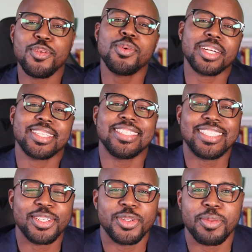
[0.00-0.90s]
you are
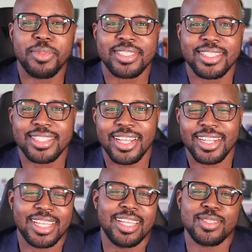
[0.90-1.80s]
considering
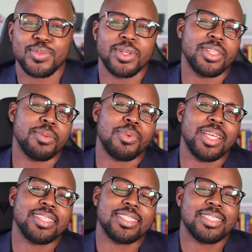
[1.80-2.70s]
Mississauga as one of the
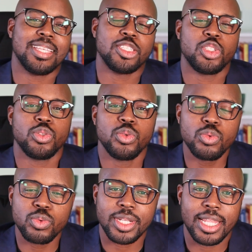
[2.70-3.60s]
places that you
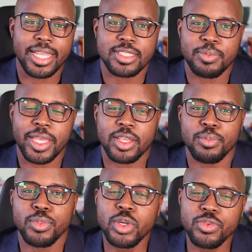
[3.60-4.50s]
would like to make a
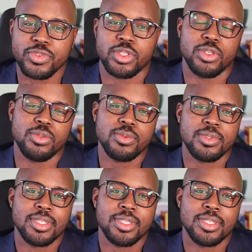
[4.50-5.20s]
move to,